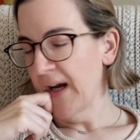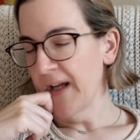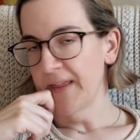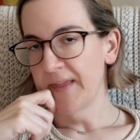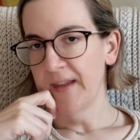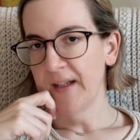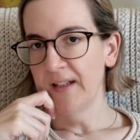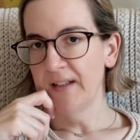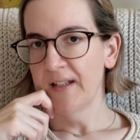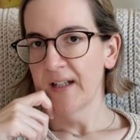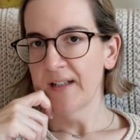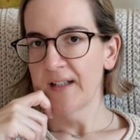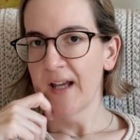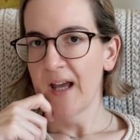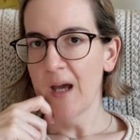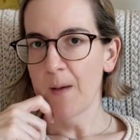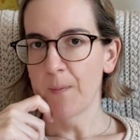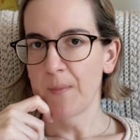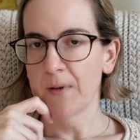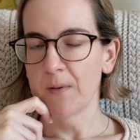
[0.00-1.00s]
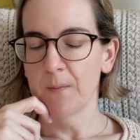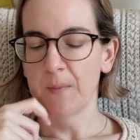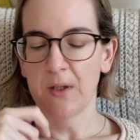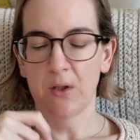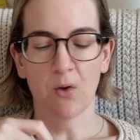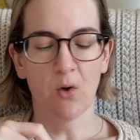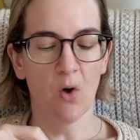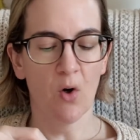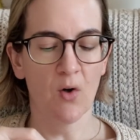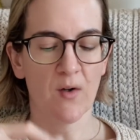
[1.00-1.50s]
I think that happened
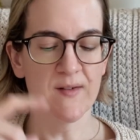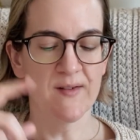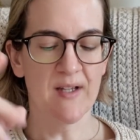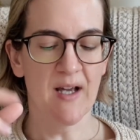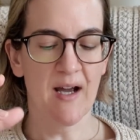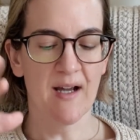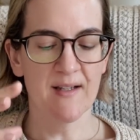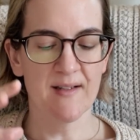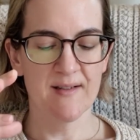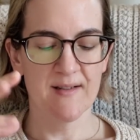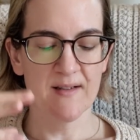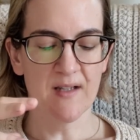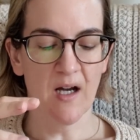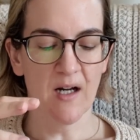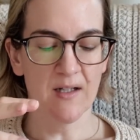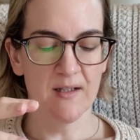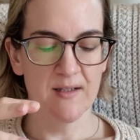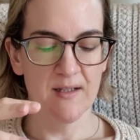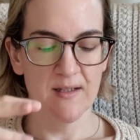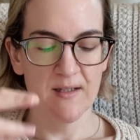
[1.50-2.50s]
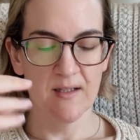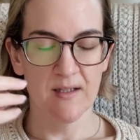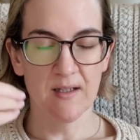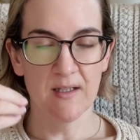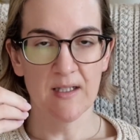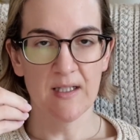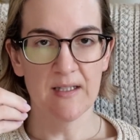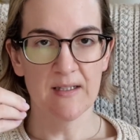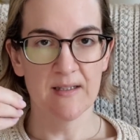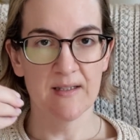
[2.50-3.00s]
because I started
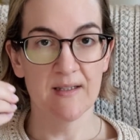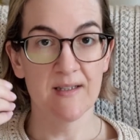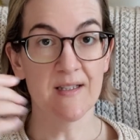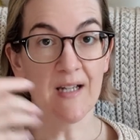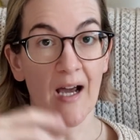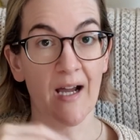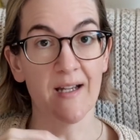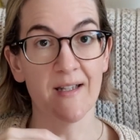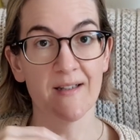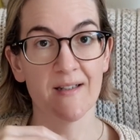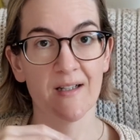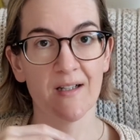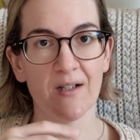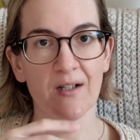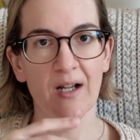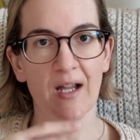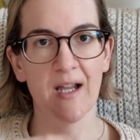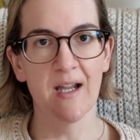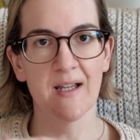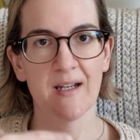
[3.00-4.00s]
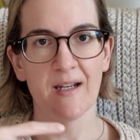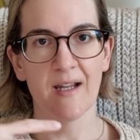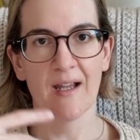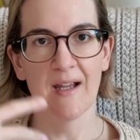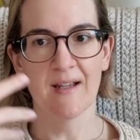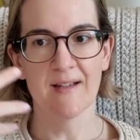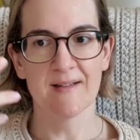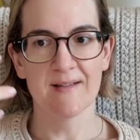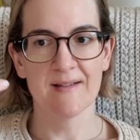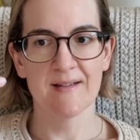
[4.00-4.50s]
knit tighter, and
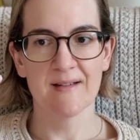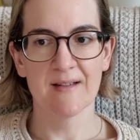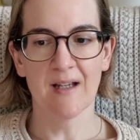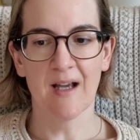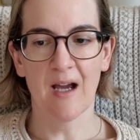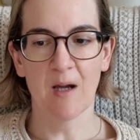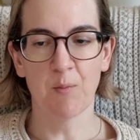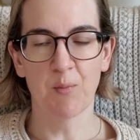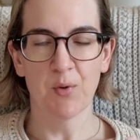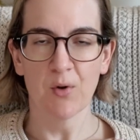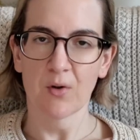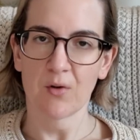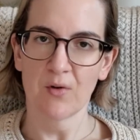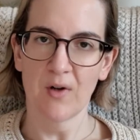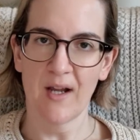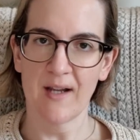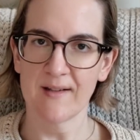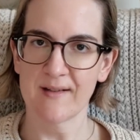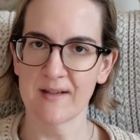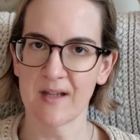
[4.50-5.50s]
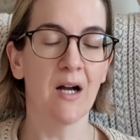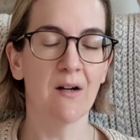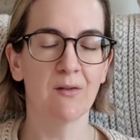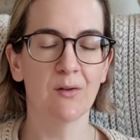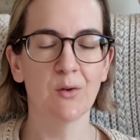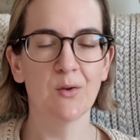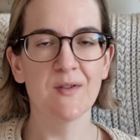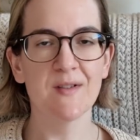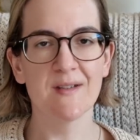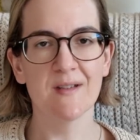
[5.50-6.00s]
as I progressed I
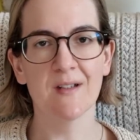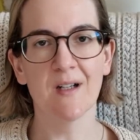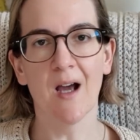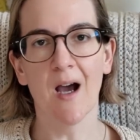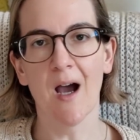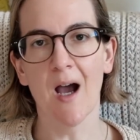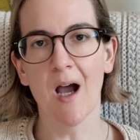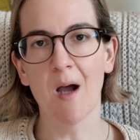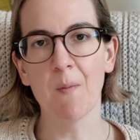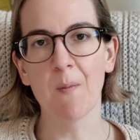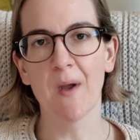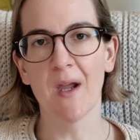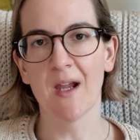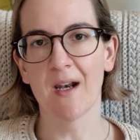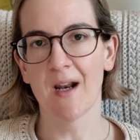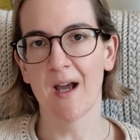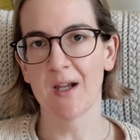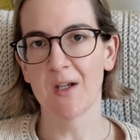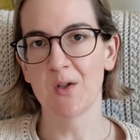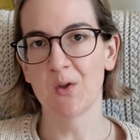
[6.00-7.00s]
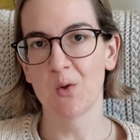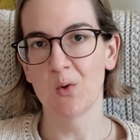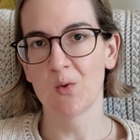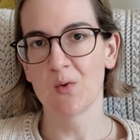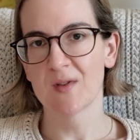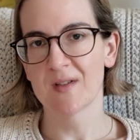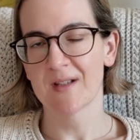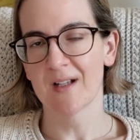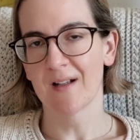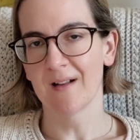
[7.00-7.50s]
loosened up and I
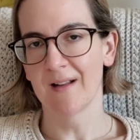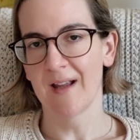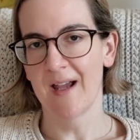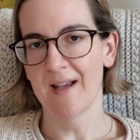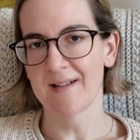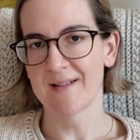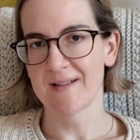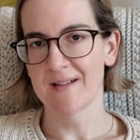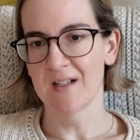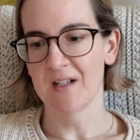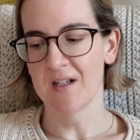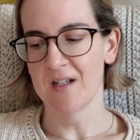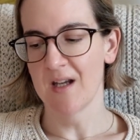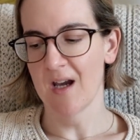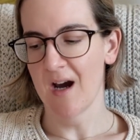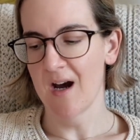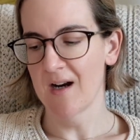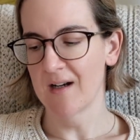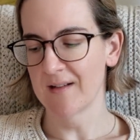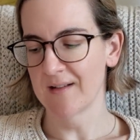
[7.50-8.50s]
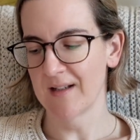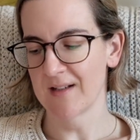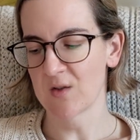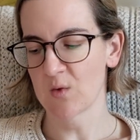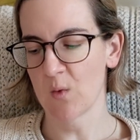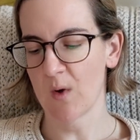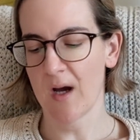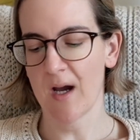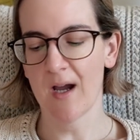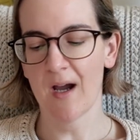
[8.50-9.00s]
used less yarn.
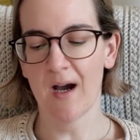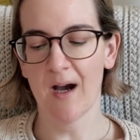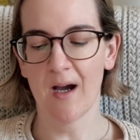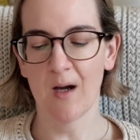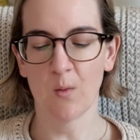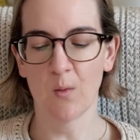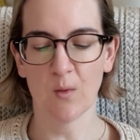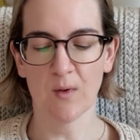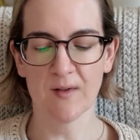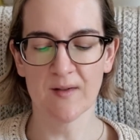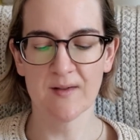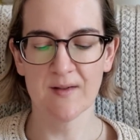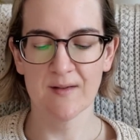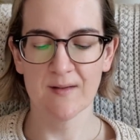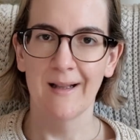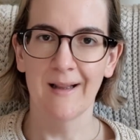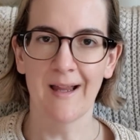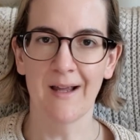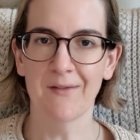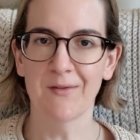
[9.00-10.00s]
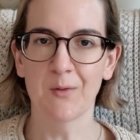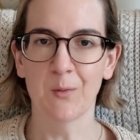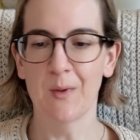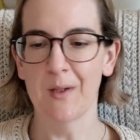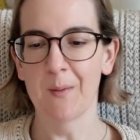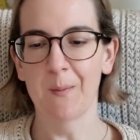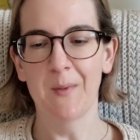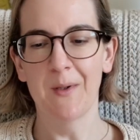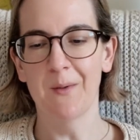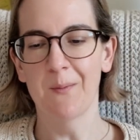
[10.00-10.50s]
That's why I was left
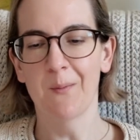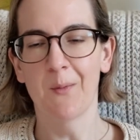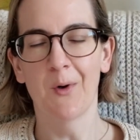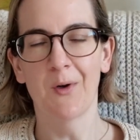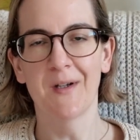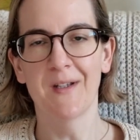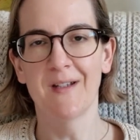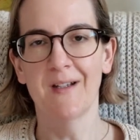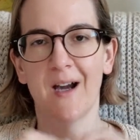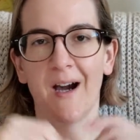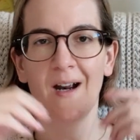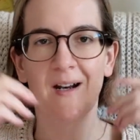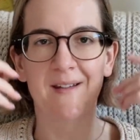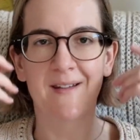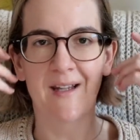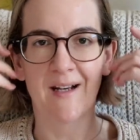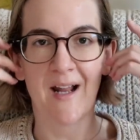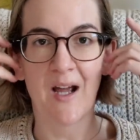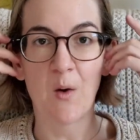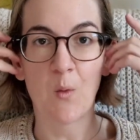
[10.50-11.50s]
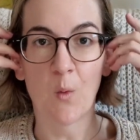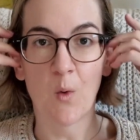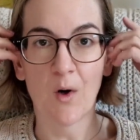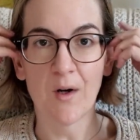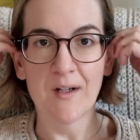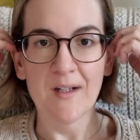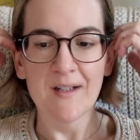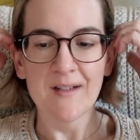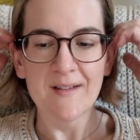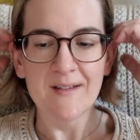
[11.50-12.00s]
with a bit more yarn than I
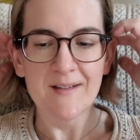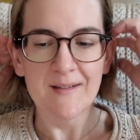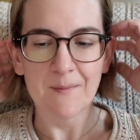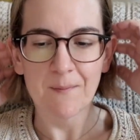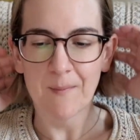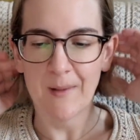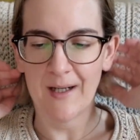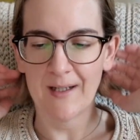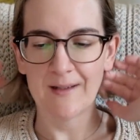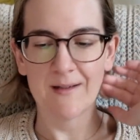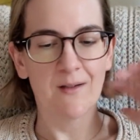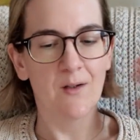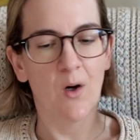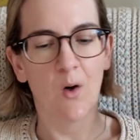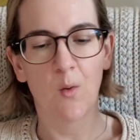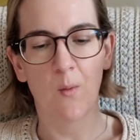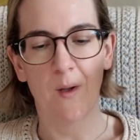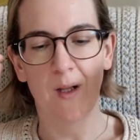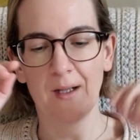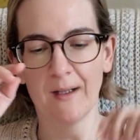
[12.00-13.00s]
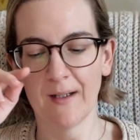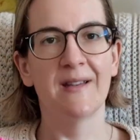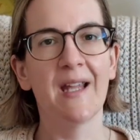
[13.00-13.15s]
wanted, but oh well.